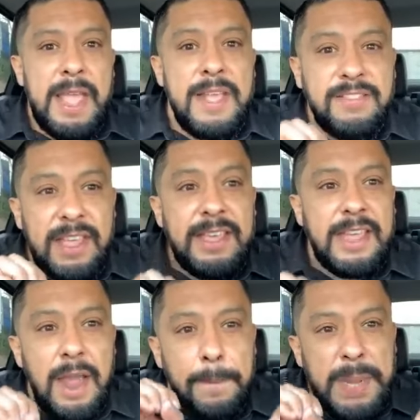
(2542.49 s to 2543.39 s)
and
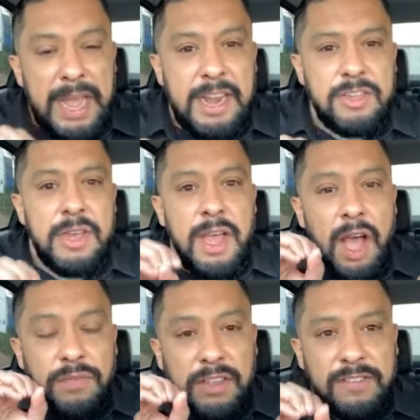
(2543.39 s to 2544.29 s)
taking advantage
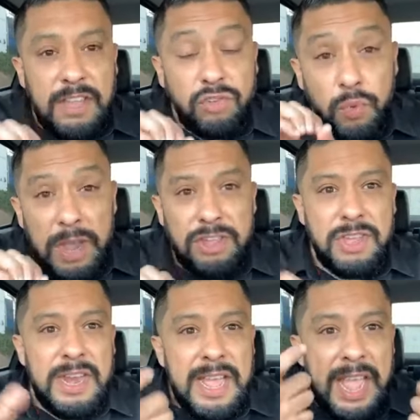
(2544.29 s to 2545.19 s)
of the
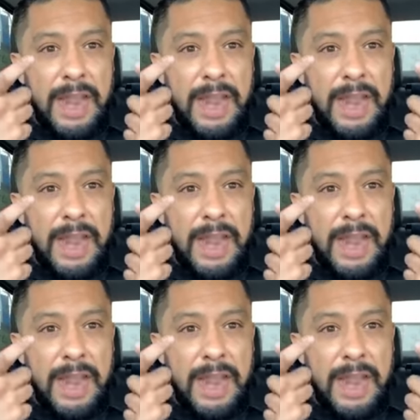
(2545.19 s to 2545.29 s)
situation